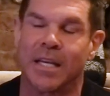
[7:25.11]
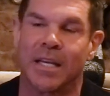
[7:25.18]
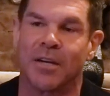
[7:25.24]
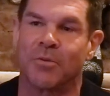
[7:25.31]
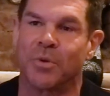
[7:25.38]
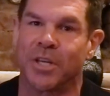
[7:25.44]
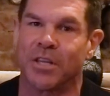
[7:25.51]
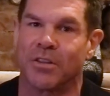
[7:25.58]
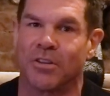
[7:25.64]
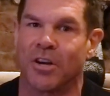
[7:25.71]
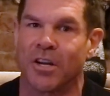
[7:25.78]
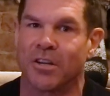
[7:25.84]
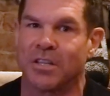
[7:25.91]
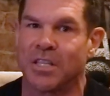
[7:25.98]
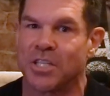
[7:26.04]
to hear what you
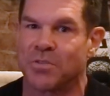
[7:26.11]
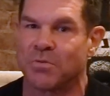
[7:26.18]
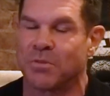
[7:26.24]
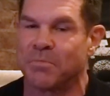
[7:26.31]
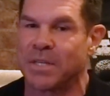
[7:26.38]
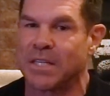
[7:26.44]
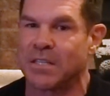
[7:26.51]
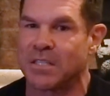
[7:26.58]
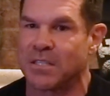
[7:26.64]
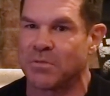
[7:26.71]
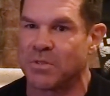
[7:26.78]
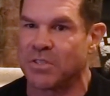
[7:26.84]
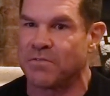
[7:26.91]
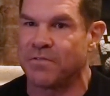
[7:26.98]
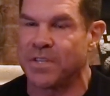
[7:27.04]
thought on this one because it
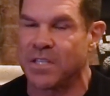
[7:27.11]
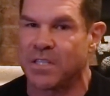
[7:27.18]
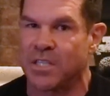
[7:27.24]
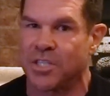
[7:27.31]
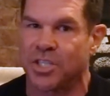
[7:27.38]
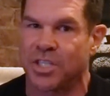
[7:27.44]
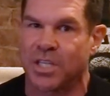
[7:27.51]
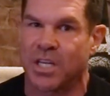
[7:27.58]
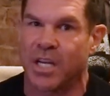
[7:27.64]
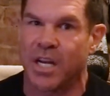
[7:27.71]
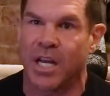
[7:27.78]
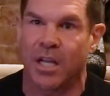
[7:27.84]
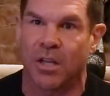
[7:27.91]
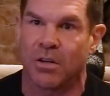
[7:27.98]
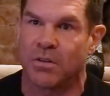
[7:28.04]
was vintage
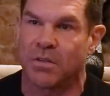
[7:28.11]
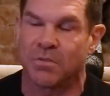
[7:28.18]
Canelo.